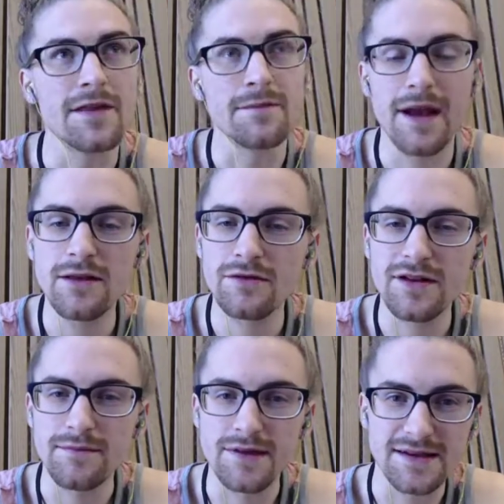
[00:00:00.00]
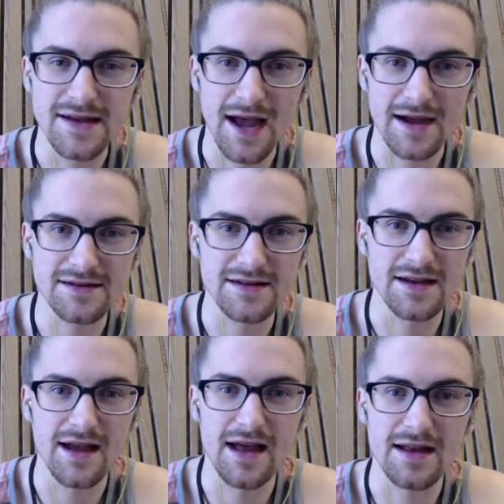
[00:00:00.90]
payload can be attacked,
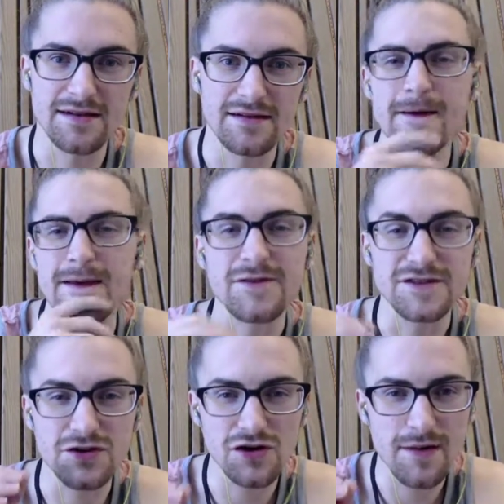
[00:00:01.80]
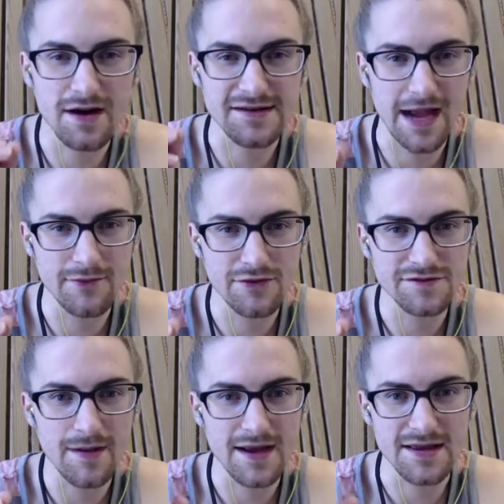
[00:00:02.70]
and if a certain amount of time goes
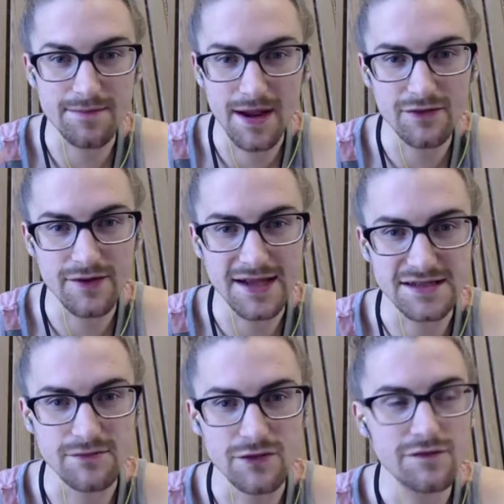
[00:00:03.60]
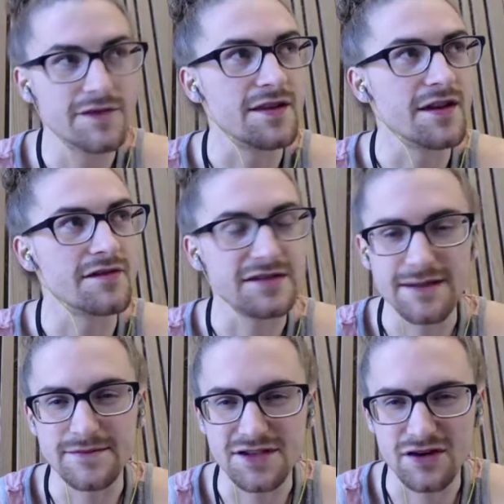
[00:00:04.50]
by and the payload hasn't moved, then the other
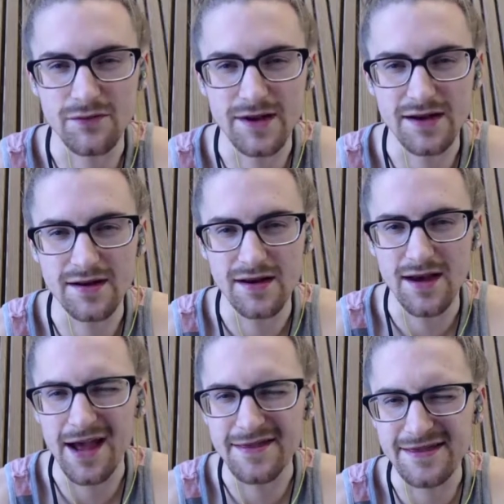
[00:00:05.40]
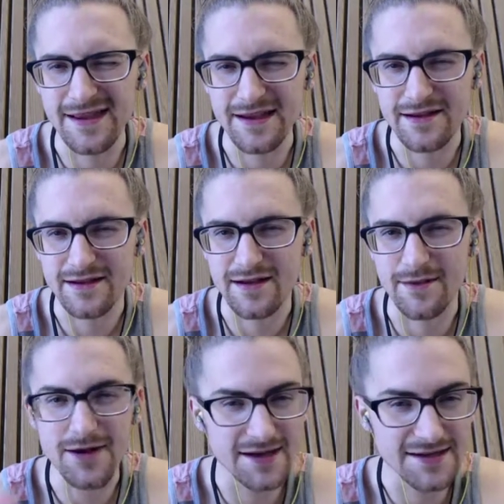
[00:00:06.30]
team is going to win. I think.
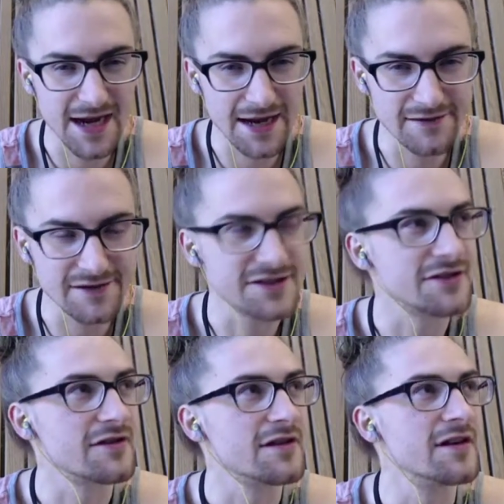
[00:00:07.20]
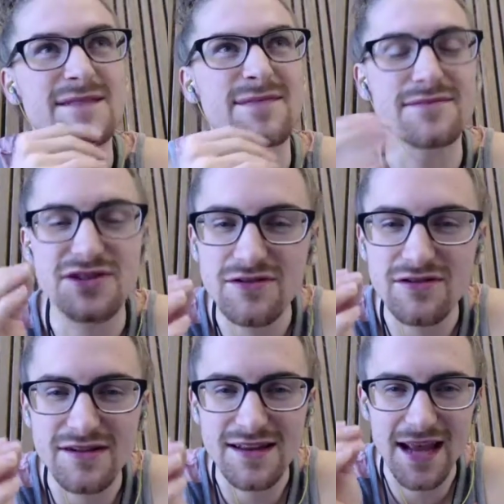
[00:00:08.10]
I'm not entirely sure. but I'm still
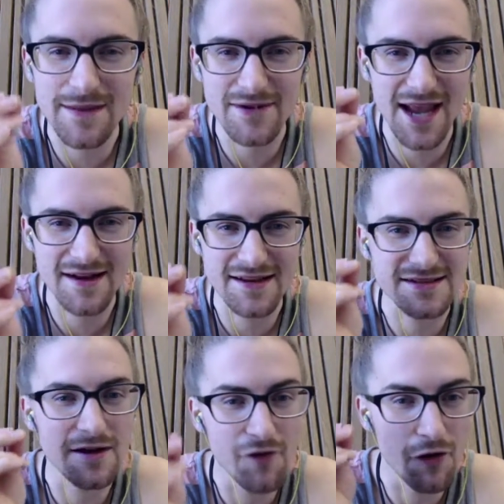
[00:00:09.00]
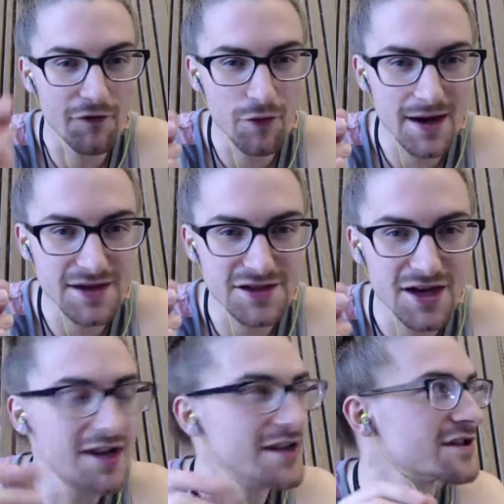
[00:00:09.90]
learning the game mechanics of Overwatch,
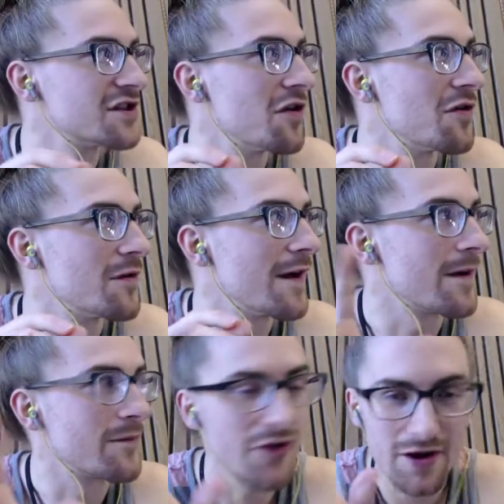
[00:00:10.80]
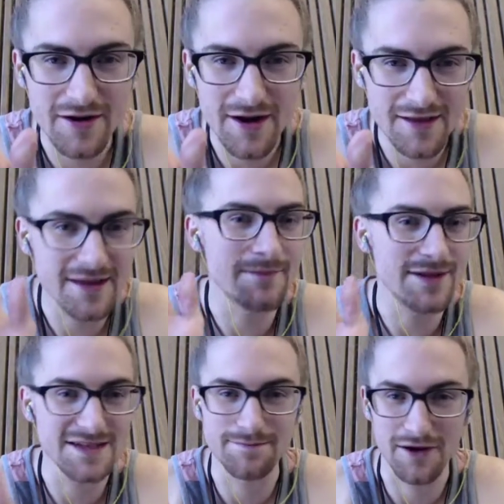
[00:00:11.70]
so if I'm wrong on anything,
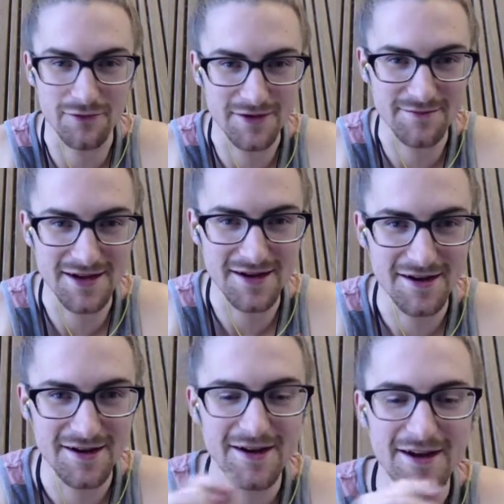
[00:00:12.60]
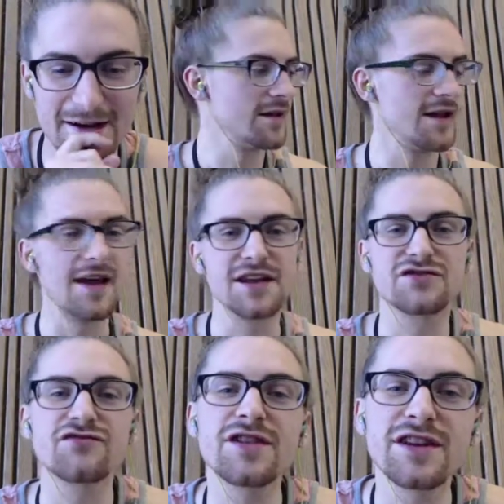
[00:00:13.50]
please bear with me. It's
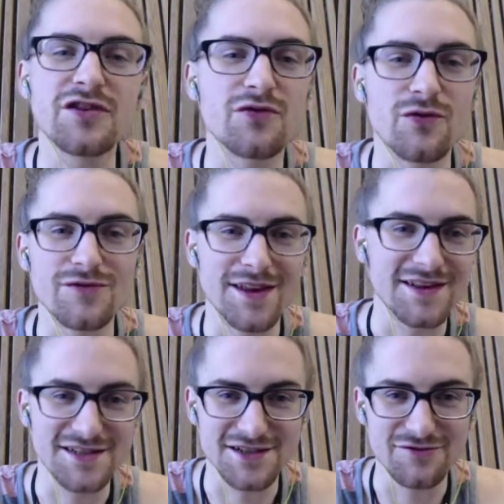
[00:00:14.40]
really cool that these two